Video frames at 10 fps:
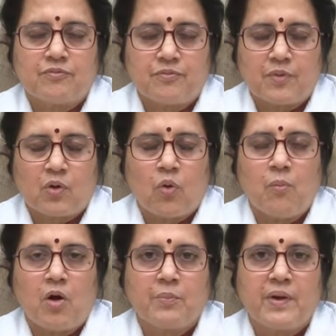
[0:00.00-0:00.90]

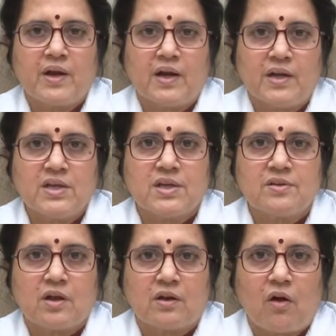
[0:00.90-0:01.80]
comorbid
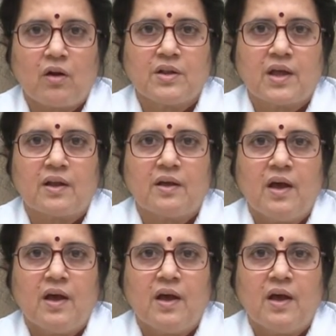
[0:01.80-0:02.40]
conditions are not there,